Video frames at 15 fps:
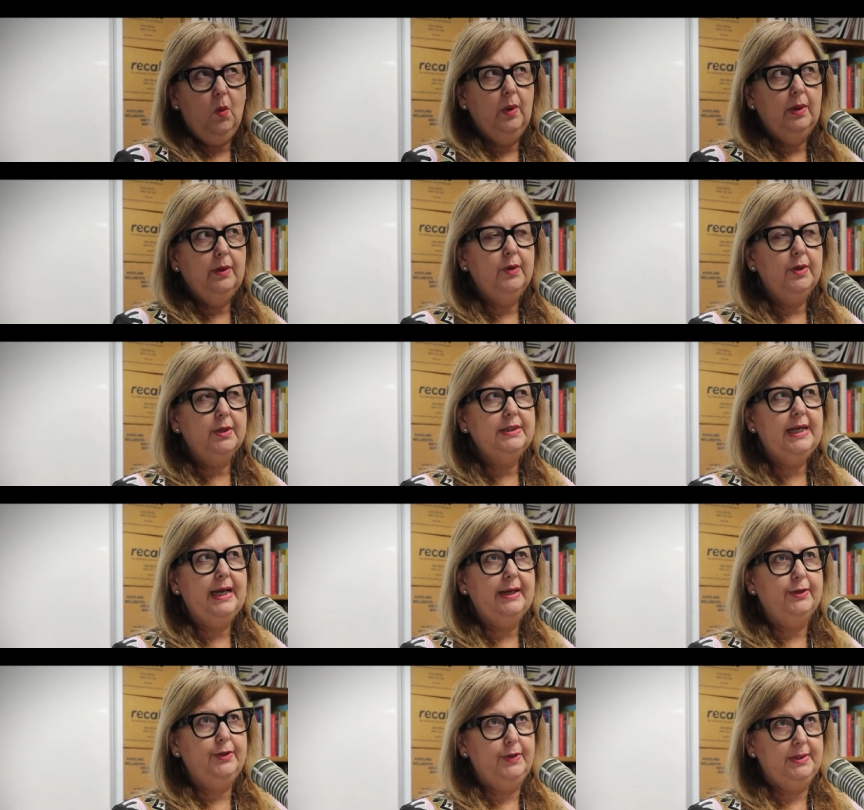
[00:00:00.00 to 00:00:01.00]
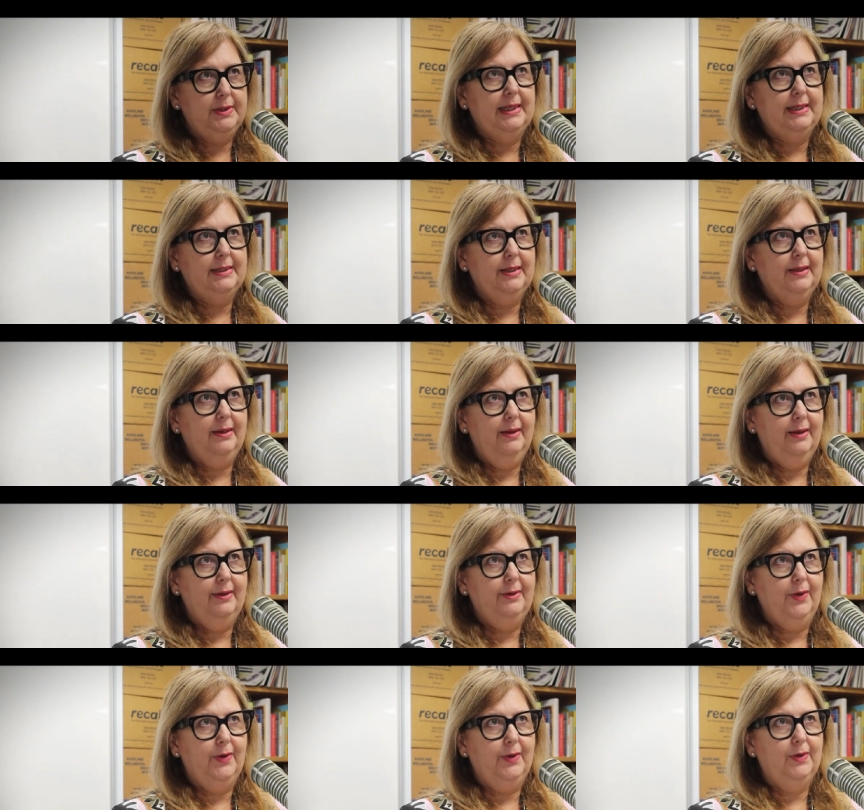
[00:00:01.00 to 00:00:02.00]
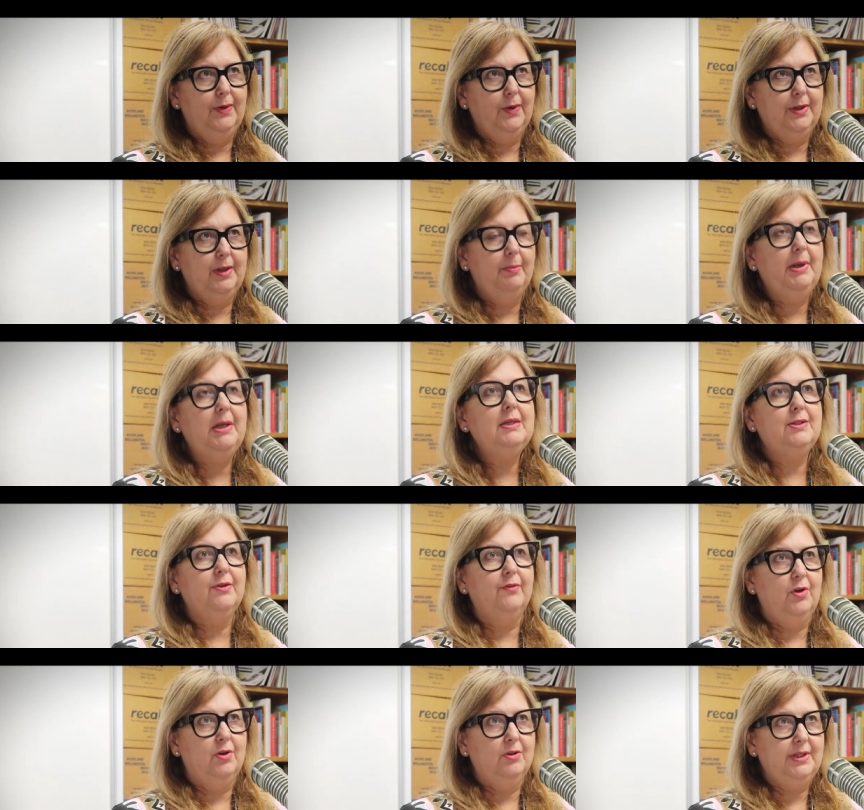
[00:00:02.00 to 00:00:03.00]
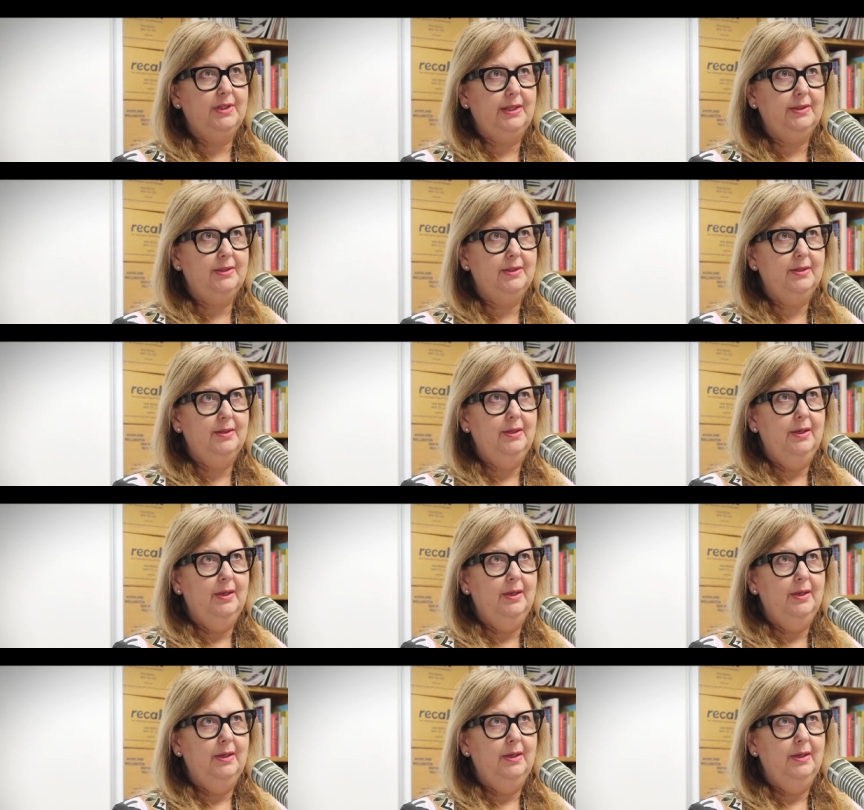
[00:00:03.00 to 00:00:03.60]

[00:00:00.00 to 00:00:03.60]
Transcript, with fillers: Well, you could take a newsletter and you can look at the pillars of content.